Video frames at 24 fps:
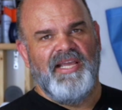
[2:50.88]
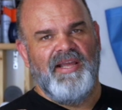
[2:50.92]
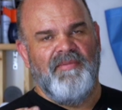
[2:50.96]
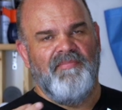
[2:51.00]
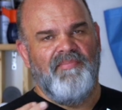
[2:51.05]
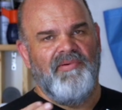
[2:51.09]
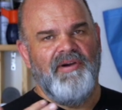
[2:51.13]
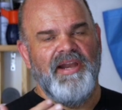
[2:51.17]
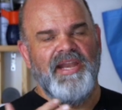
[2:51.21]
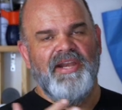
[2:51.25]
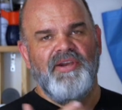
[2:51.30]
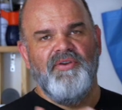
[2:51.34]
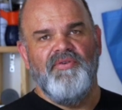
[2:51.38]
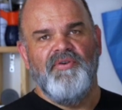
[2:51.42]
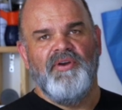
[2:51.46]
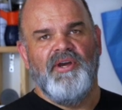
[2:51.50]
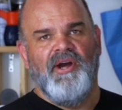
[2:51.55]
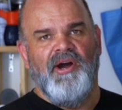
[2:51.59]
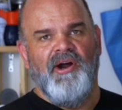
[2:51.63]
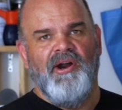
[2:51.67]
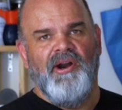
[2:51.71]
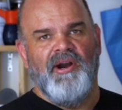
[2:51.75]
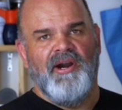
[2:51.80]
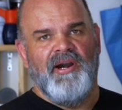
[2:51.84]
a brand new
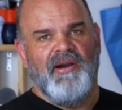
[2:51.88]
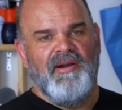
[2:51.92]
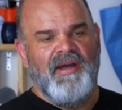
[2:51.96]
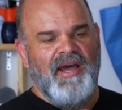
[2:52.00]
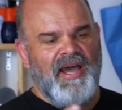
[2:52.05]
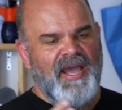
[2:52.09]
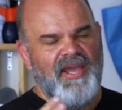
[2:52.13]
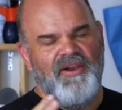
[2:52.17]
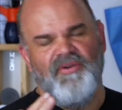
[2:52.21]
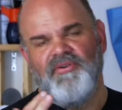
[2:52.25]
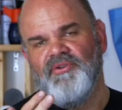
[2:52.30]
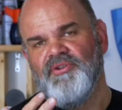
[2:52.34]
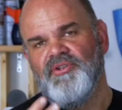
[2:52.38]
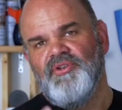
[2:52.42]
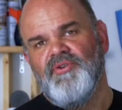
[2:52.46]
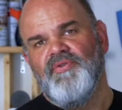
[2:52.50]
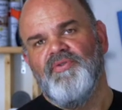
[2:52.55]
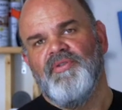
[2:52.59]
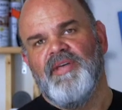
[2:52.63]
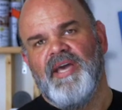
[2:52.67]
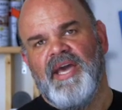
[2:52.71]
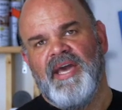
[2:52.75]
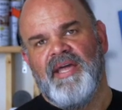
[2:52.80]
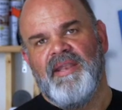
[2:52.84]
car. I don't do
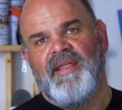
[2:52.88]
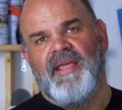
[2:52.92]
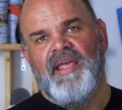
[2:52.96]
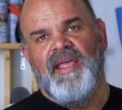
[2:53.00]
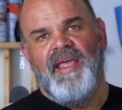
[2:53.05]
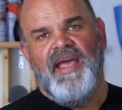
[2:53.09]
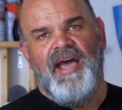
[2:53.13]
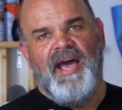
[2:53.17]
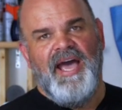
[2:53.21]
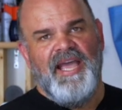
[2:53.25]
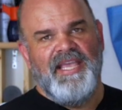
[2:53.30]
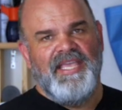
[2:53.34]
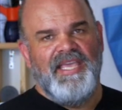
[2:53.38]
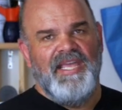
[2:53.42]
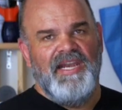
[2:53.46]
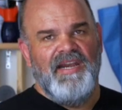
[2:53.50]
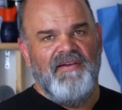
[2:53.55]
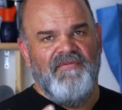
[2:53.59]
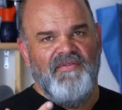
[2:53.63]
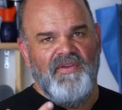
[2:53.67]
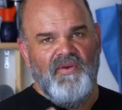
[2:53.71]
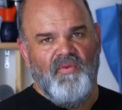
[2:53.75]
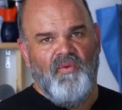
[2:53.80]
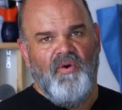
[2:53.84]
that. I get it
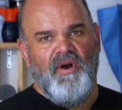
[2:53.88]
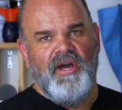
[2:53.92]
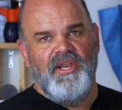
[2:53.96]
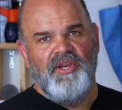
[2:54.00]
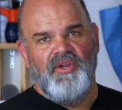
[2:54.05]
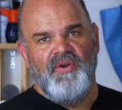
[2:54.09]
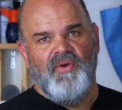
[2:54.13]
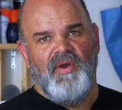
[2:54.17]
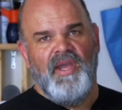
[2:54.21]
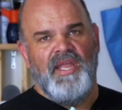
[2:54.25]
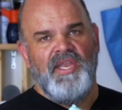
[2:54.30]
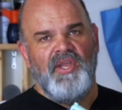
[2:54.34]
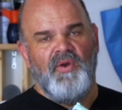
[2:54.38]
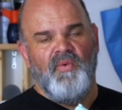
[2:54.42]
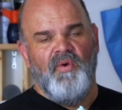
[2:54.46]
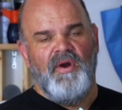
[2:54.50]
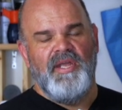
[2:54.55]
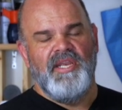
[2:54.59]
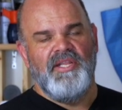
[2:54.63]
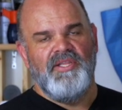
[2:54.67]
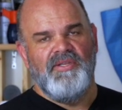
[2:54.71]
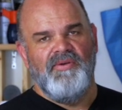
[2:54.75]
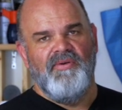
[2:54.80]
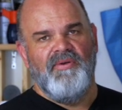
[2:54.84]
if you want to, and you want
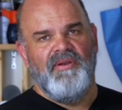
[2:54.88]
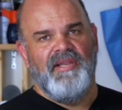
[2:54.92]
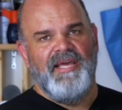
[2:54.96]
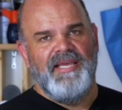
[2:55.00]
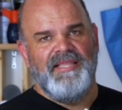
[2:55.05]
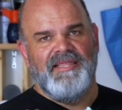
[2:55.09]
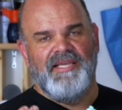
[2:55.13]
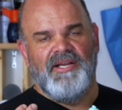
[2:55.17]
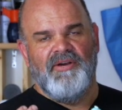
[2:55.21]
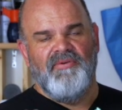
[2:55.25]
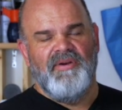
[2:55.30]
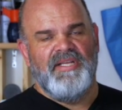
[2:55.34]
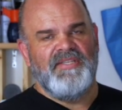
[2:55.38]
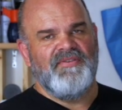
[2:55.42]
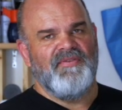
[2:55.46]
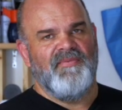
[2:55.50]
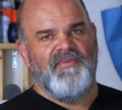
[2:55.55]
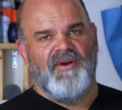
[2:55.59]
to do like the grits from